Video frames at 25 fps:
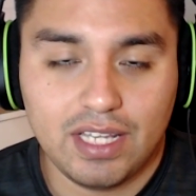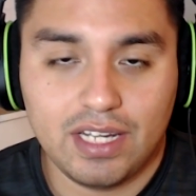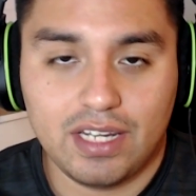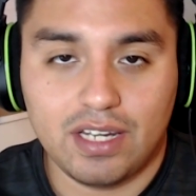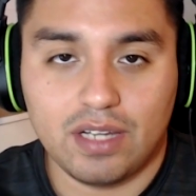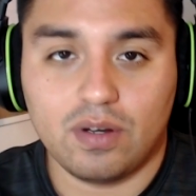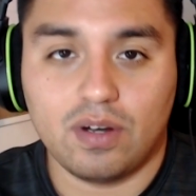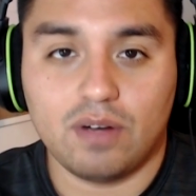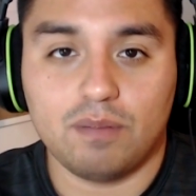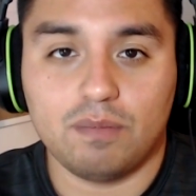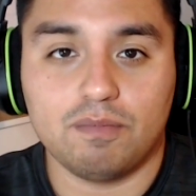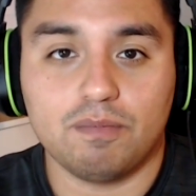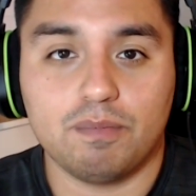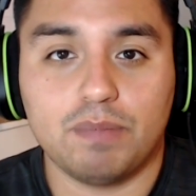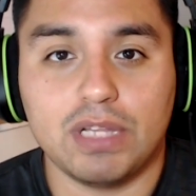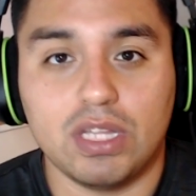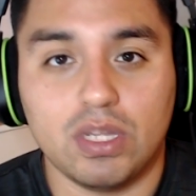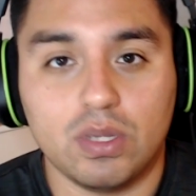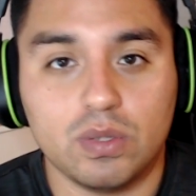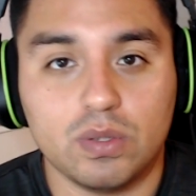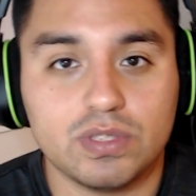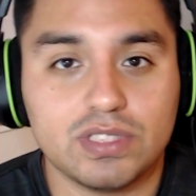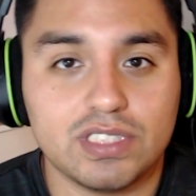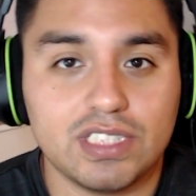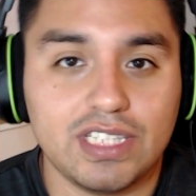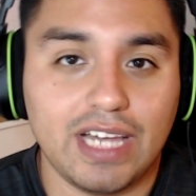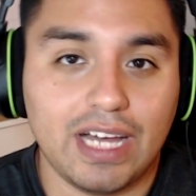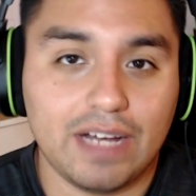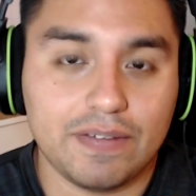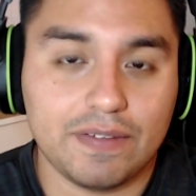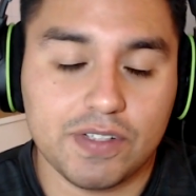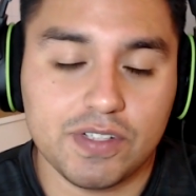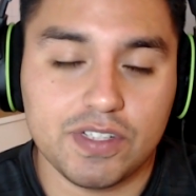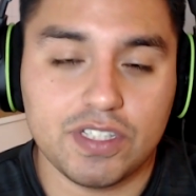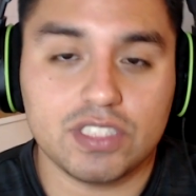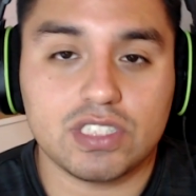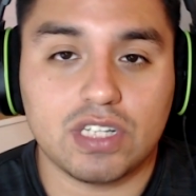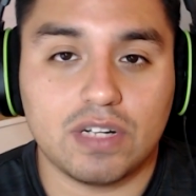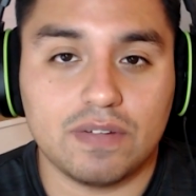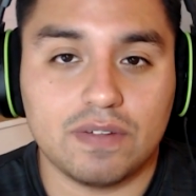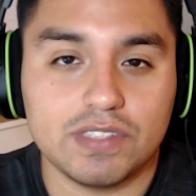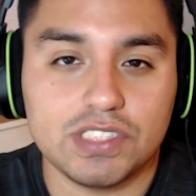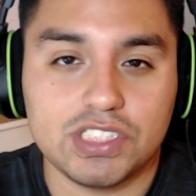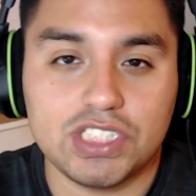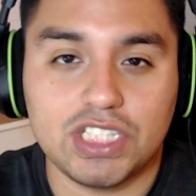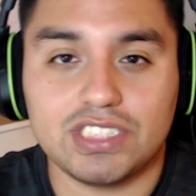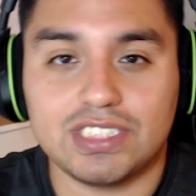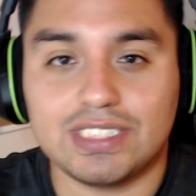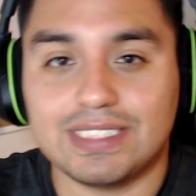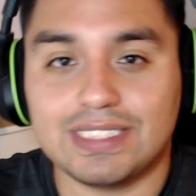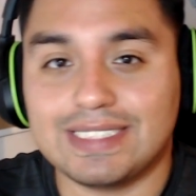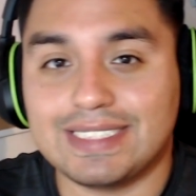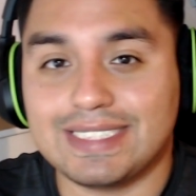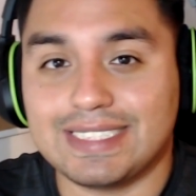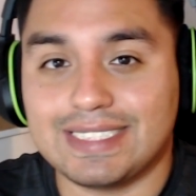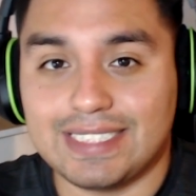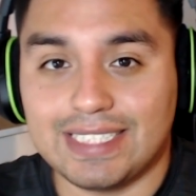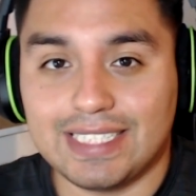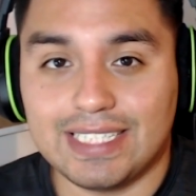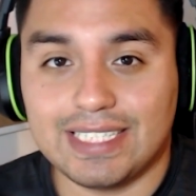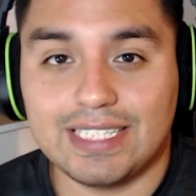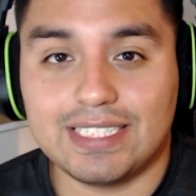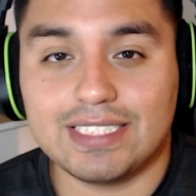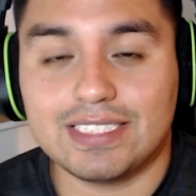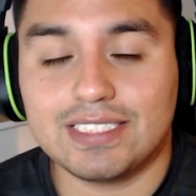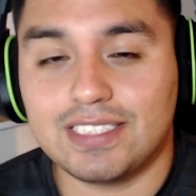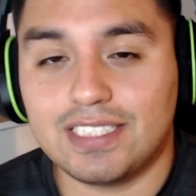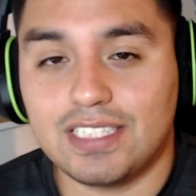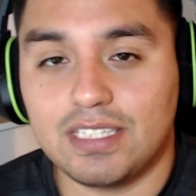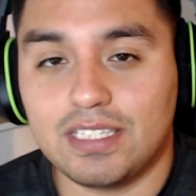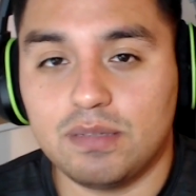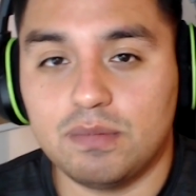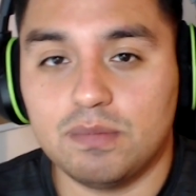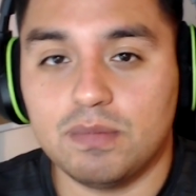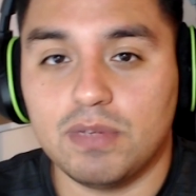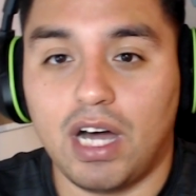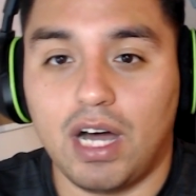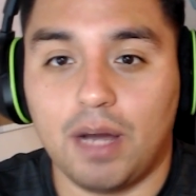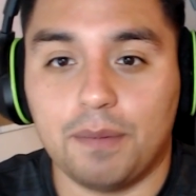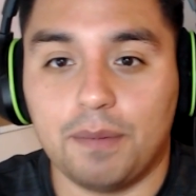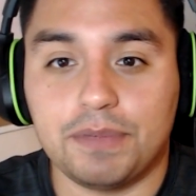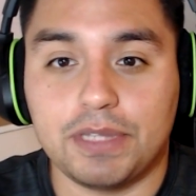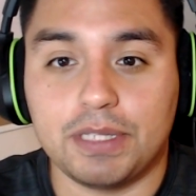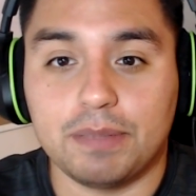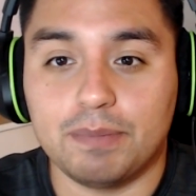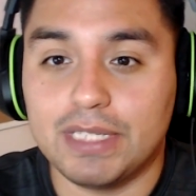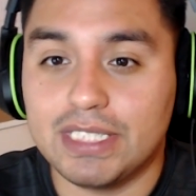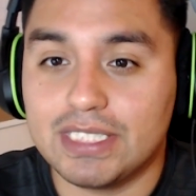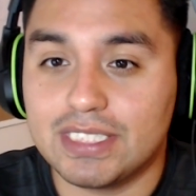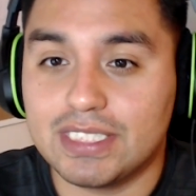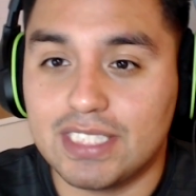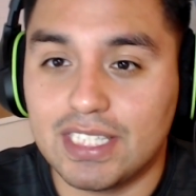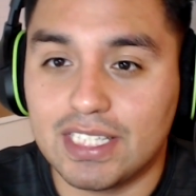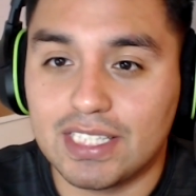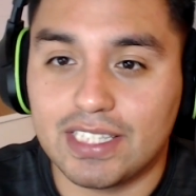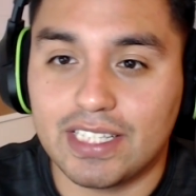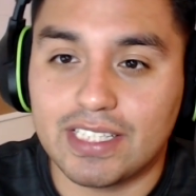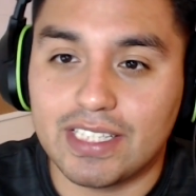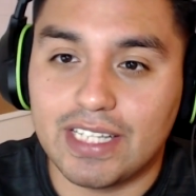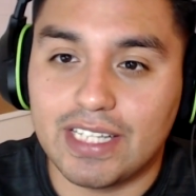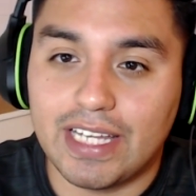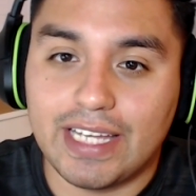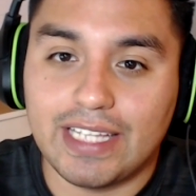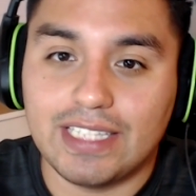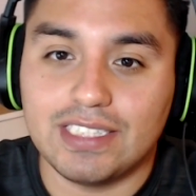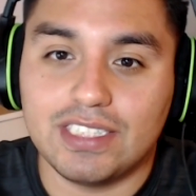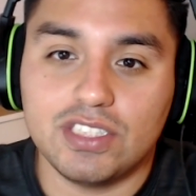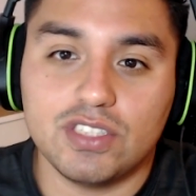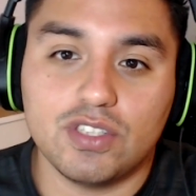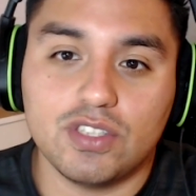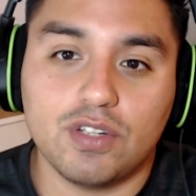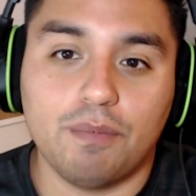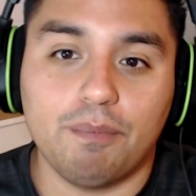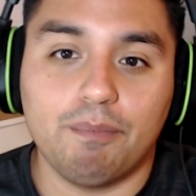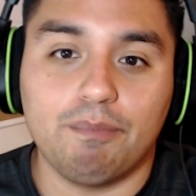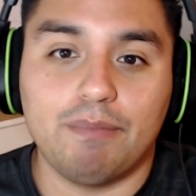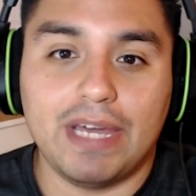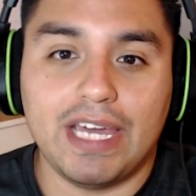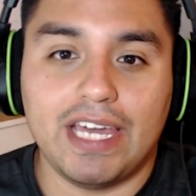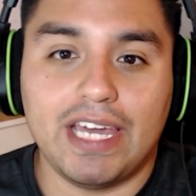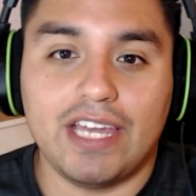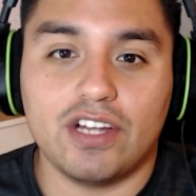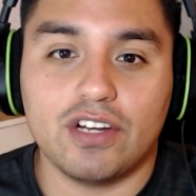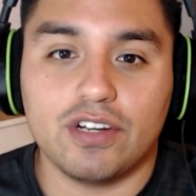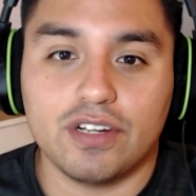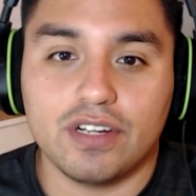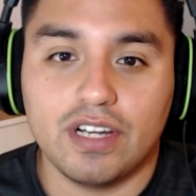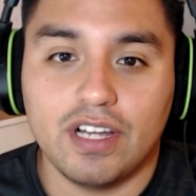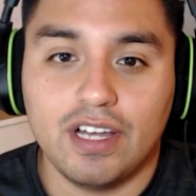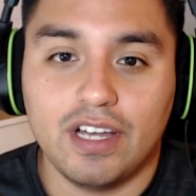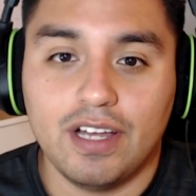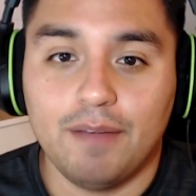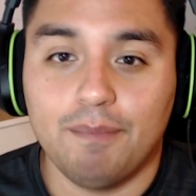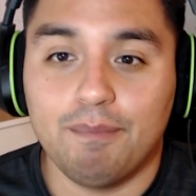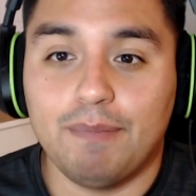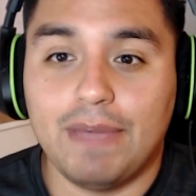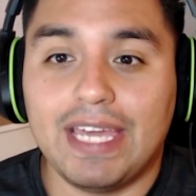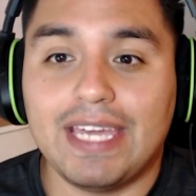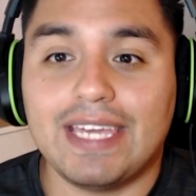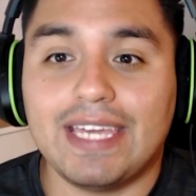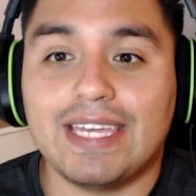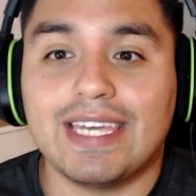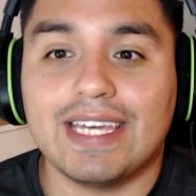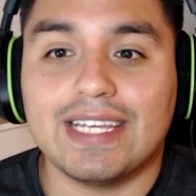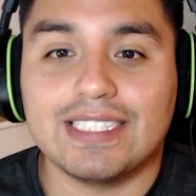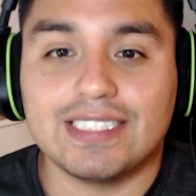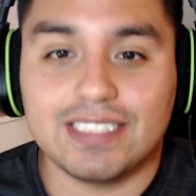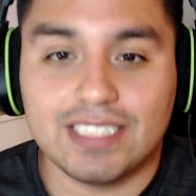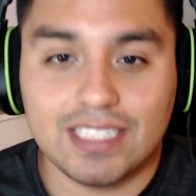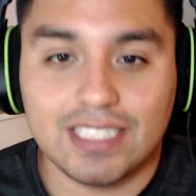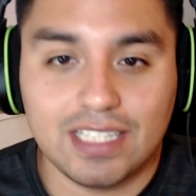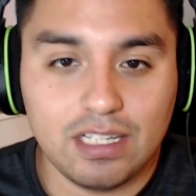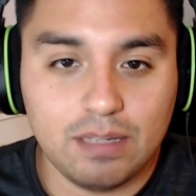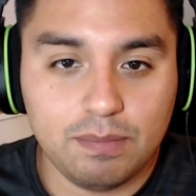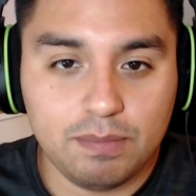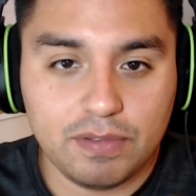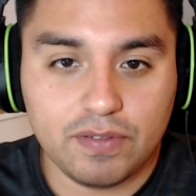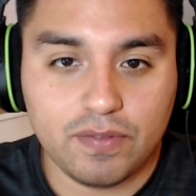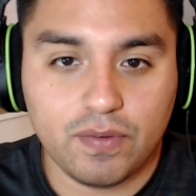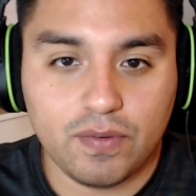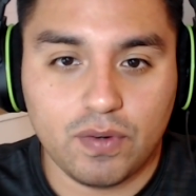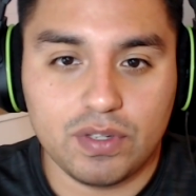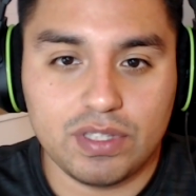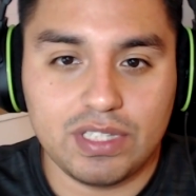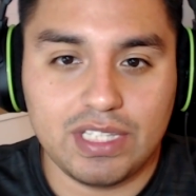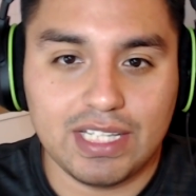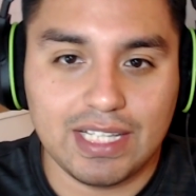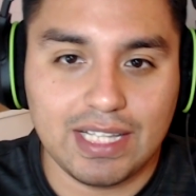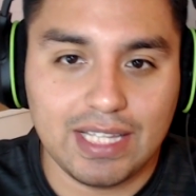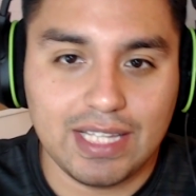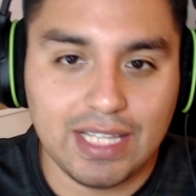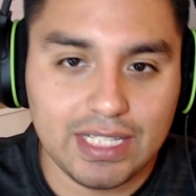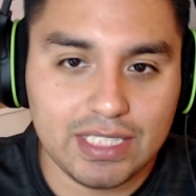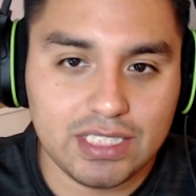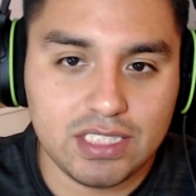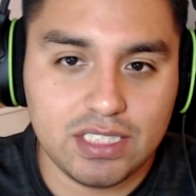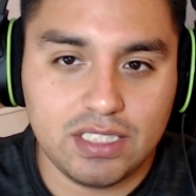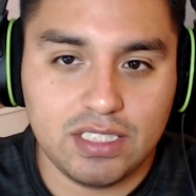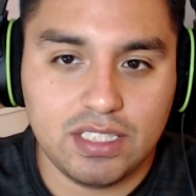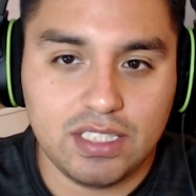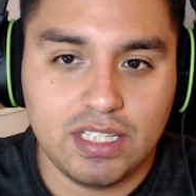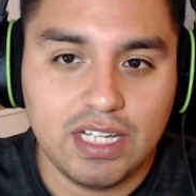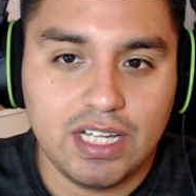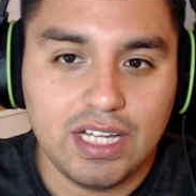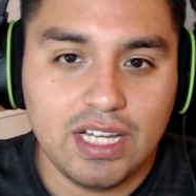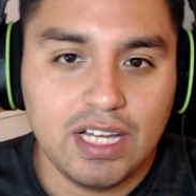Now, Pelosi, after these conversations, did seem optimistic that a deal may or may get done before the election.